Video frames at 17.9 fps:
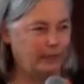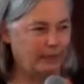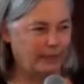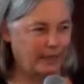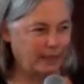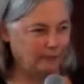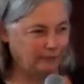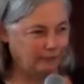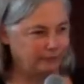way
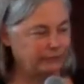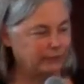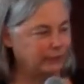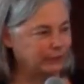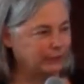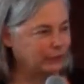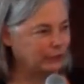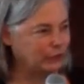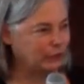out in
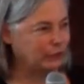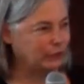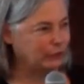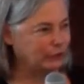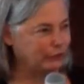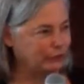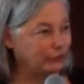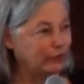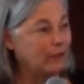front of the
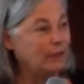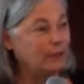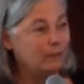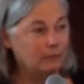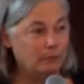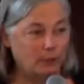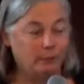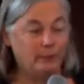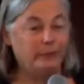curve,
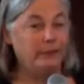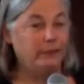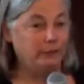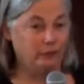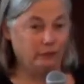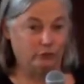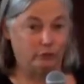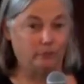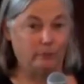but we
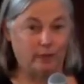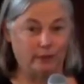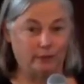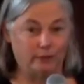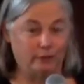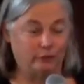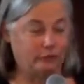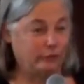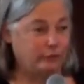need those
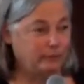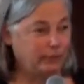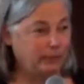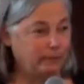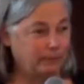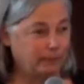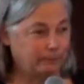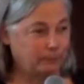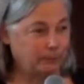models, so
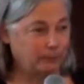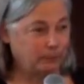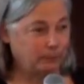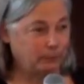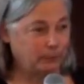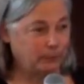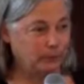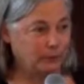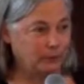keep up the
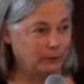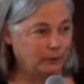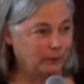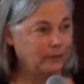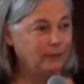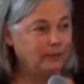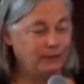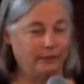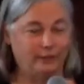good work
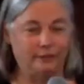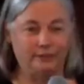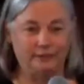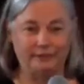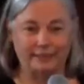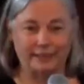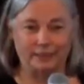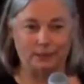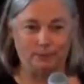here
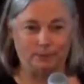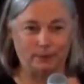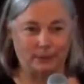in Santa